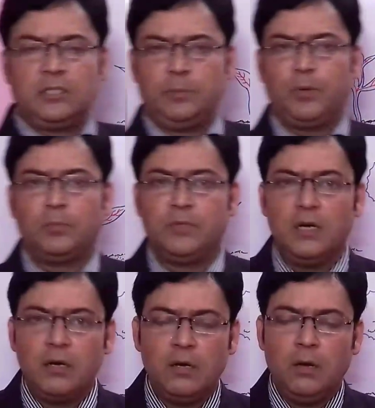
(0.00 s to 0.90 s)
tip of
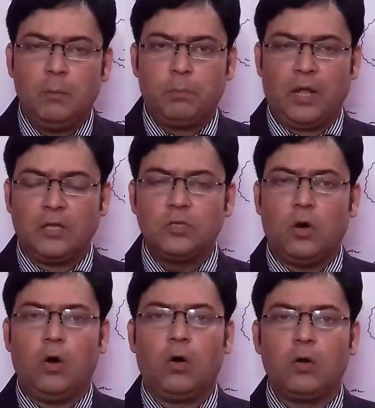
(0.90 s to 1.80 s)
the plant
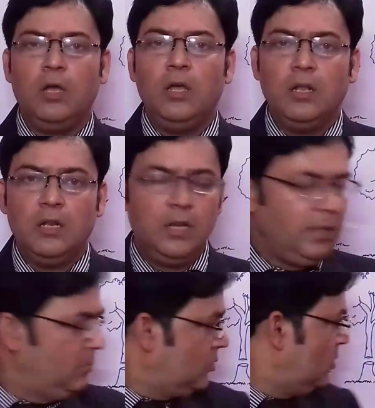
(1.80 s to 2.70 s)
or
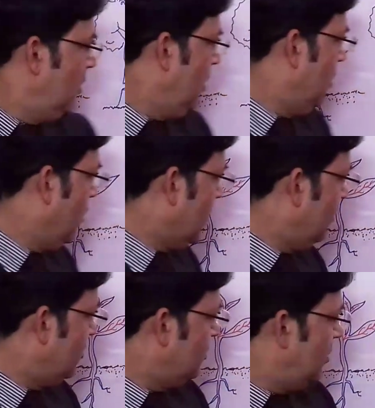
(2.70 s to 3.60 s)
leaves. What
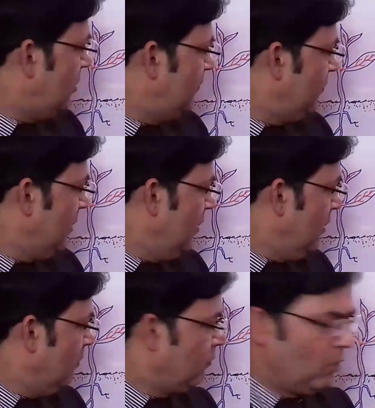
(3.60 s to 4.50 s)
about the
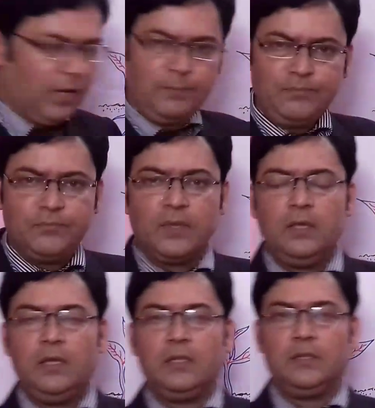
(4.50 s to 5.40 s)
phloem?
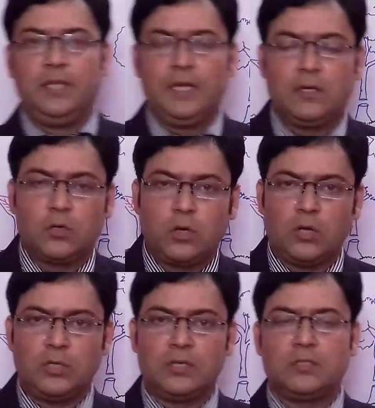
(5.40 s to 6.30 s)
They
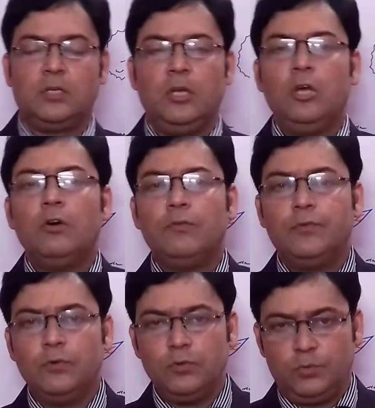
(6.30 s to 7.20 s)
conduct
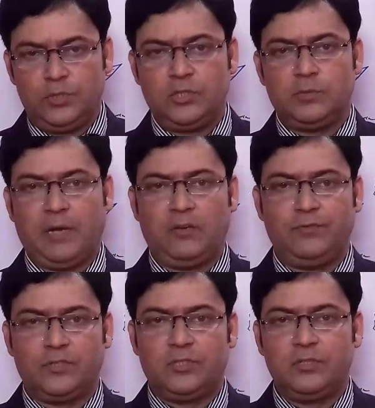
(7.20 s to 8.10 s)
food which is
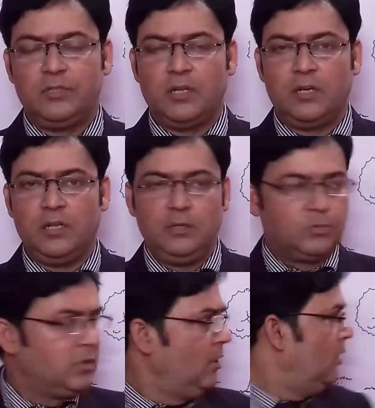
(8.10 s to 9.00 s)
manufactured in the
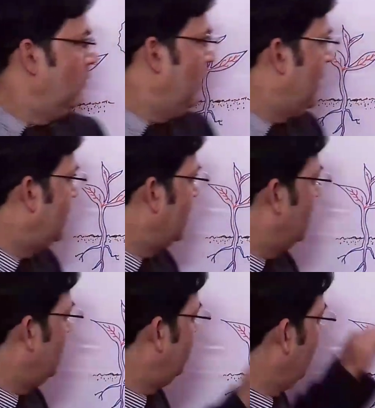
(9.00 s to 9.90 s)
leaves. Where they
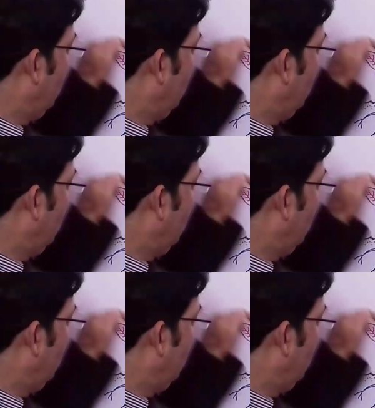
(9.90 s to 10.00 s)
go?